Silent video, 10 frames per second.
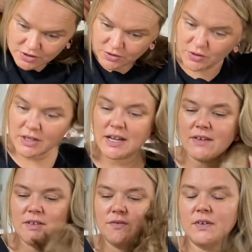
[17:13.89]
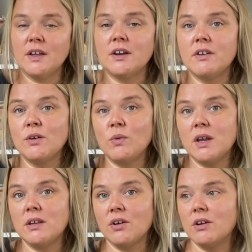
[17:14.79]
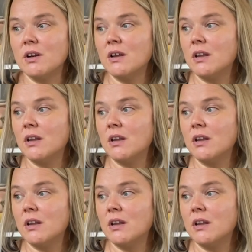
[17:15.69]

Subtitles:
you can have a fingering weight yarn